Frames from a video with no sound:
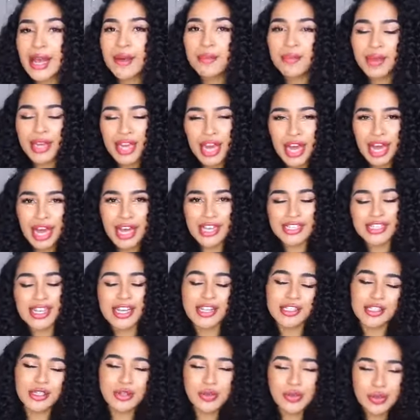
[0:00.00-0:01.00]
because
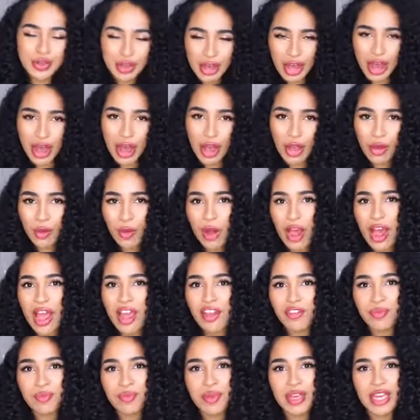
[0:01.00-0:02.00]
as you know,
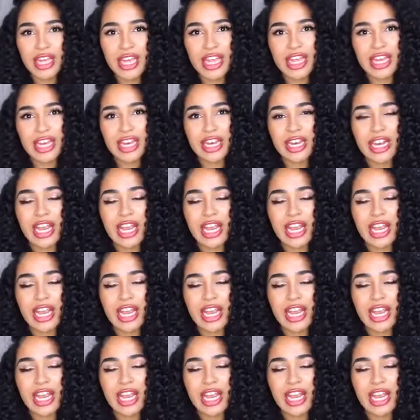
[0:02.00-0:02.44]
I've been